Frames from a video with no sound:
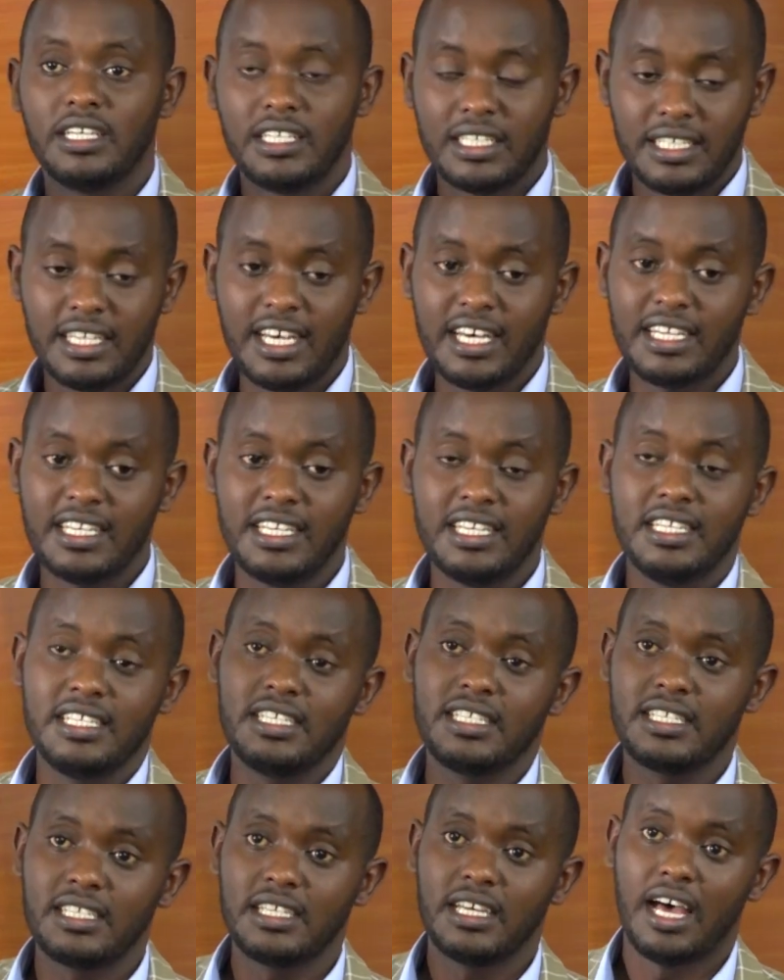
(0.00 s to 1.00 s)
that
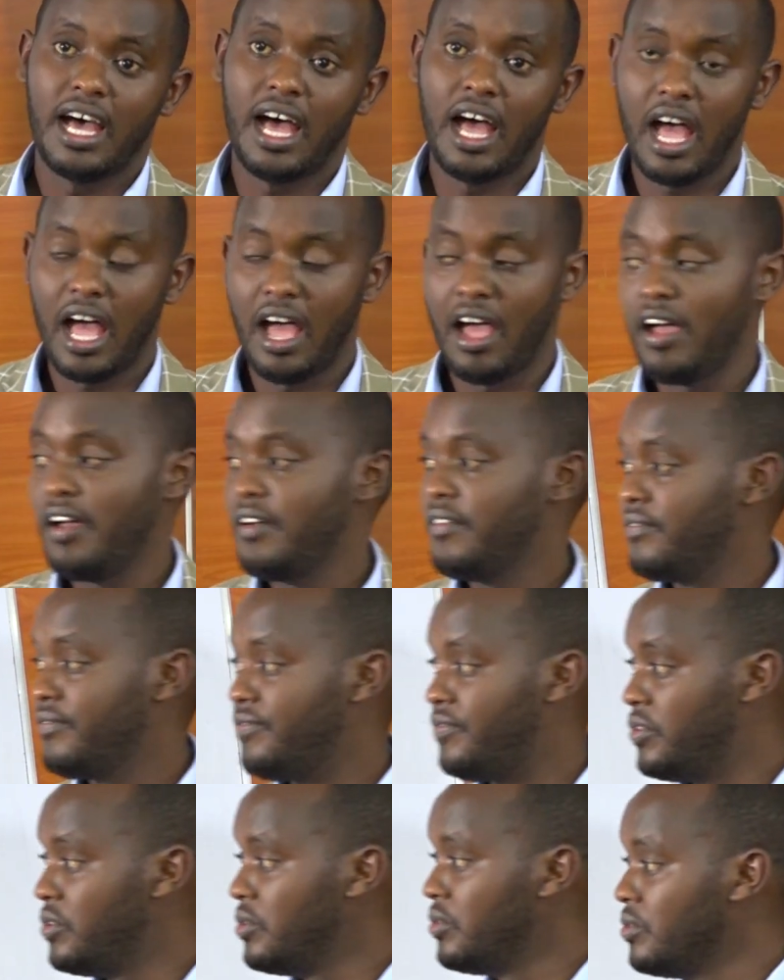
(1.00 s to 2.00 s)
is a
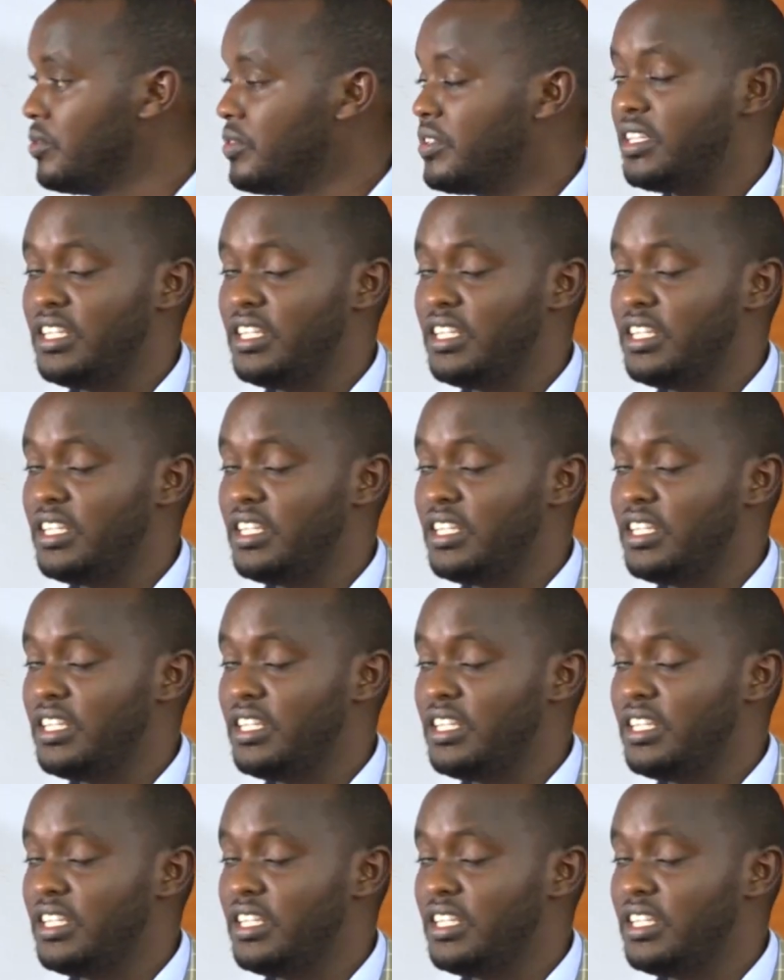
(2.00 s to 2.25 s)
few